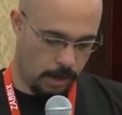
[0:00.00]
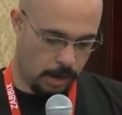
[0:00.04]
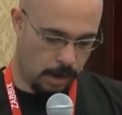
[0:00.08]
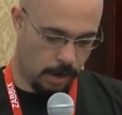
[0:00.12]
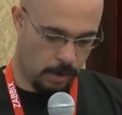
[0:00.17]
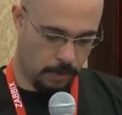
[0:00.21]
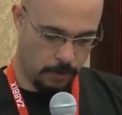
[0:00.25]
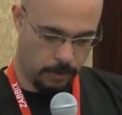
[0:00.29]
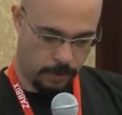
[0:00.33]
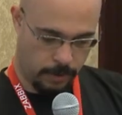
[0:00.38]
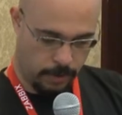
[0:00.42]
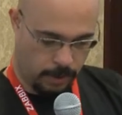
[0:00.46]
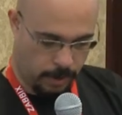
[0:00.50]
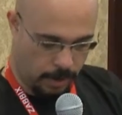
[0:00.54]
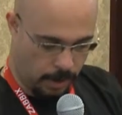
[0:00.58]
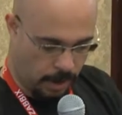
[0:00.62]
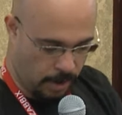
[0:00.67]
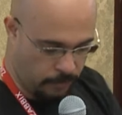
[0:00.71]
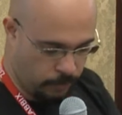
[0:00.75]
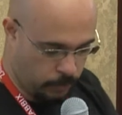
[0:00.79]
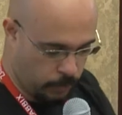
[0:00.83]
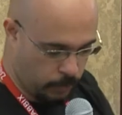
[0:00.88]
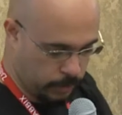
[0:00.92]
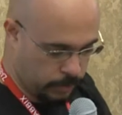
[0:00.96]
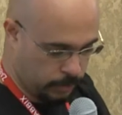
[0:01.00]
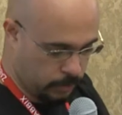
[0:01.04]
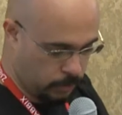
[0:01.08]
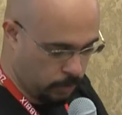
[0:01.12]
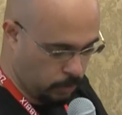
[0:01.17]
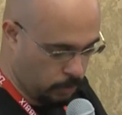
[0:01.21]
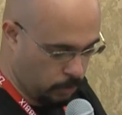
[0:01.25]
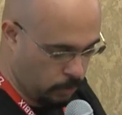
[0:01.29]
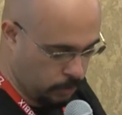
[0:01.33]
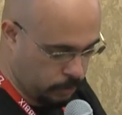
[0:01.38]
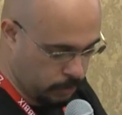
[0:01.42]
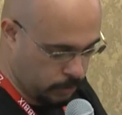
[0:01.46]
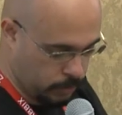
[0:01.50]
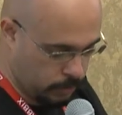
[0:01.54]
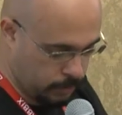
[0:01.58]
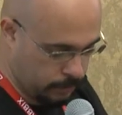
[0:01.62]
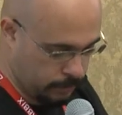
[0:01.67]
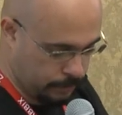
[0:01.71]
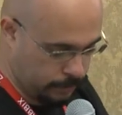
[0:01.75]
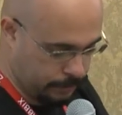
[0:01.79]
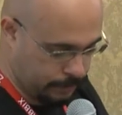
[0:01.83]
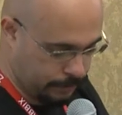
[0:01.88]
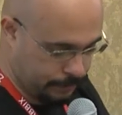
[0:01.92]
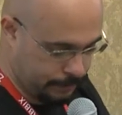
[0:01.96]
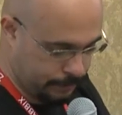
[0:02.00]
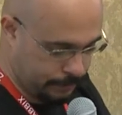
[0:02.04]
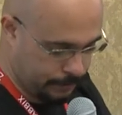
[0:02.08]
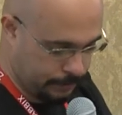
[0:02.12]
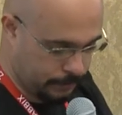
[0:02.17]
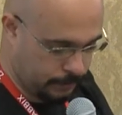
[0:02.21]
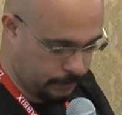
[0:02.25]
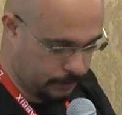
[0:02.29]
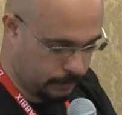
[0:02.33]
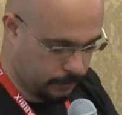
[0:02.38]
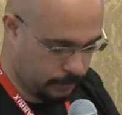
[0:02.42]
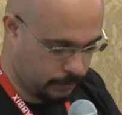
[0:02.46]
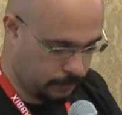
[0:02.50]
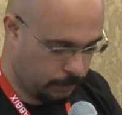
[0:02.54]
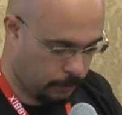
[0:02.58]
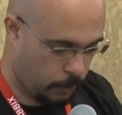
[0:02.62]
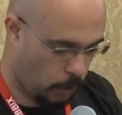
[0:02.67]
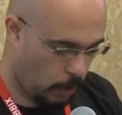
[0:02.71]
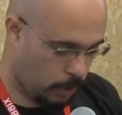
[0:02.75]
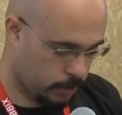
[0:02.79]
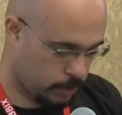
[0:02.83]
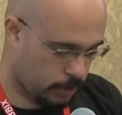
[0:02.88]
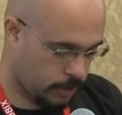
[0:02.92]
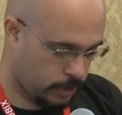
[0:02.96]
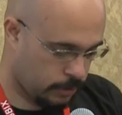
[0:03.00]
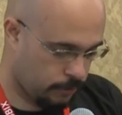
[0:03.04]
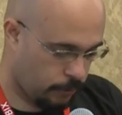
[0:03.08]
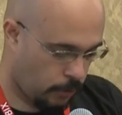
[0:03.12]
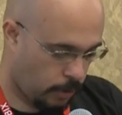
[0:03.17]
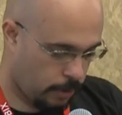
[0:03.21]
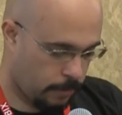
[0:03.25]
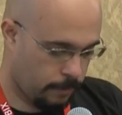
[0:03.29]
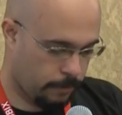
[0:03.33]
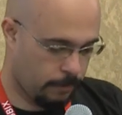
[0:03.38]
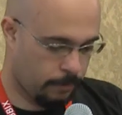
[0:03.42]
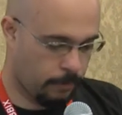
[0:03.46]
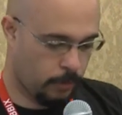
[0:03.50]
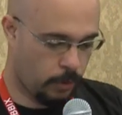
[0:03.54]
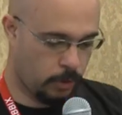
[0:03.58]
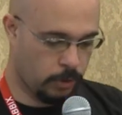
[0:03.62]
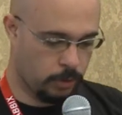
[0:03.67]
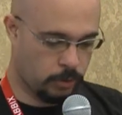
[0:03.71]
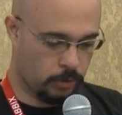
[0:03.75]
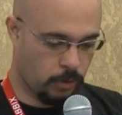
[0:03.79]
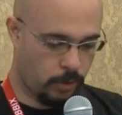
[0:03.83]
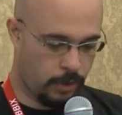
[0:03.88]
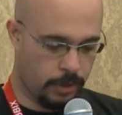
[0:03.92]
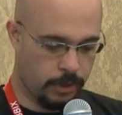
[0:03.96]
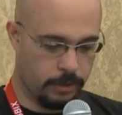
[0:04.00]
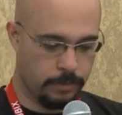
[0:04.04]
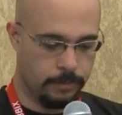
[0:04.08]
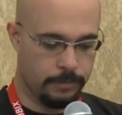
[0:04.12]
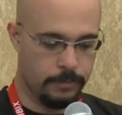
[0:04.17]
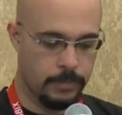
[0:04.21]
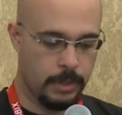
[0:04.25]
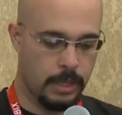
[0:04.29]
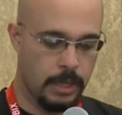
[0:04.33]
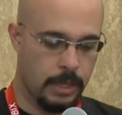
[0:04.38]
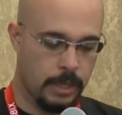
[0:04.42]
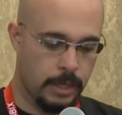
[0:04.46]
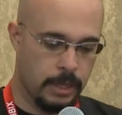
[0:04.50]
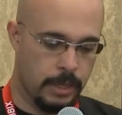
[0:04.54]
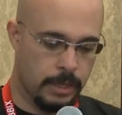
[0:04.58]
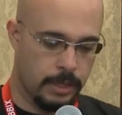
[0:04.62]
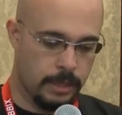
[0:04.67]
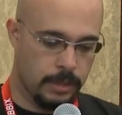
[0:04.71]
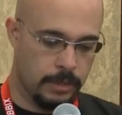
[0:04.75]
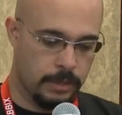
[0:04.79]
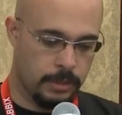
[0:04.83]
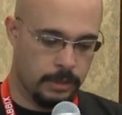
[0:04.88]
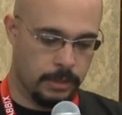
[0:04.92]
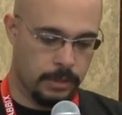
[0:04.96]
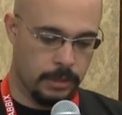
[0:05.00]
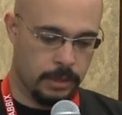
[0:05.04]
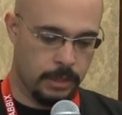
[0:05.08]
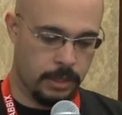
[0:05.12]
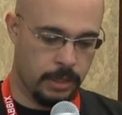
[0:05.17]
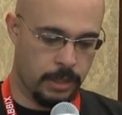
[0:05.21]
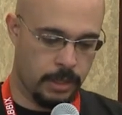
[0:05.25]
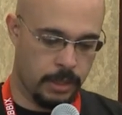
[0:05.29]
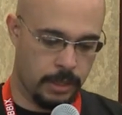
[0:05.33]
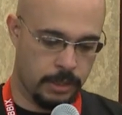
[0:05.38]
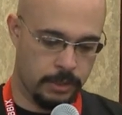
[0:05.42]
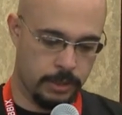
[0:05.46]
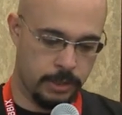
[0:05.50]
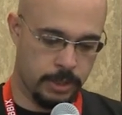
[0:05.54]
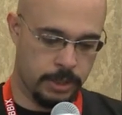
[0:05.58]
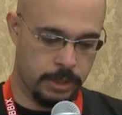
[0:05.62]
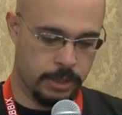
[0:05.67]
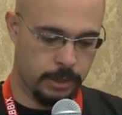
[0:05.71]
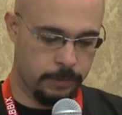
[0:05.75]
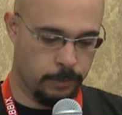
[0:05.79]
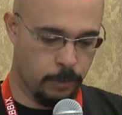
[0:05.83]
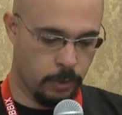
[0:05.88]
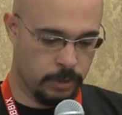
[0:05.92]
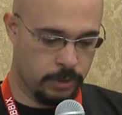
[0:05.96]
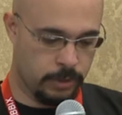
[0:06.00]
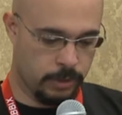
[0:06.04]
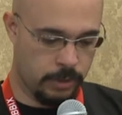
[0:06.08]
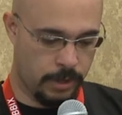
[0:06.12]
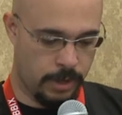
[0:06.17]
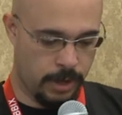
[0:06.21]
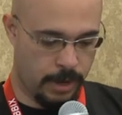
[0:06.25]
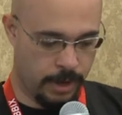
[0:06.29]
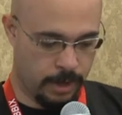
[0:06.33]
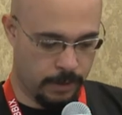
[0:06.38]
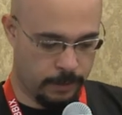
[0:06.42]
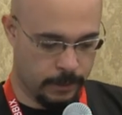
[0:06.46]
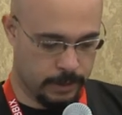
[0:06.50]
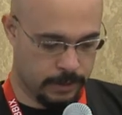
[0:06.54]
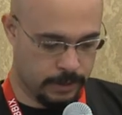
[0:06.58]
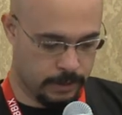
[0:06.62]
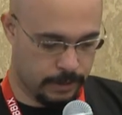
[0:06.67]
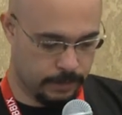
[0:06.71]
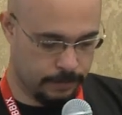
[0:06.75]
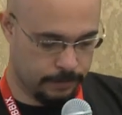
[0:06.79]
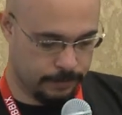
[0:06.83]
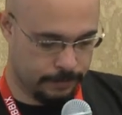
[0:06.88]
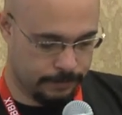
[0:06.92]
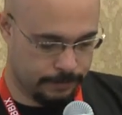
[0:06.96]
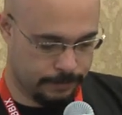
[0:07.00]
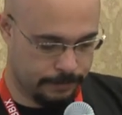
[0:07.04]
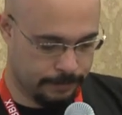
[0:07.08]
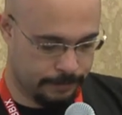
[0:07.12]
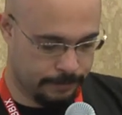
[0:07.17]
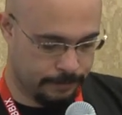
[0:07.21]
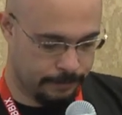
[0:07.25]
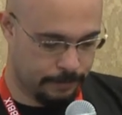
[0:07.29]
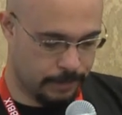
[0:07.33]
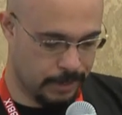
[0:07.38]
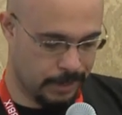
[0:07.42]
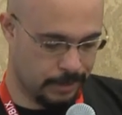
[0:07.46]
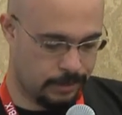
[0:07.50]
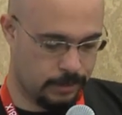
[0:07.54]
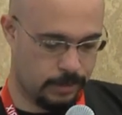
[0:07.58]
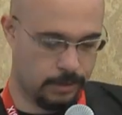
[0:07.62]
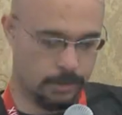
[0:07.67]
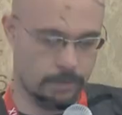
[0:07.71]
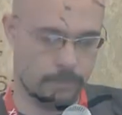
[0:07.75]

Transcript: How everyone knows, proxies is for monitoring uh, distributed elements, but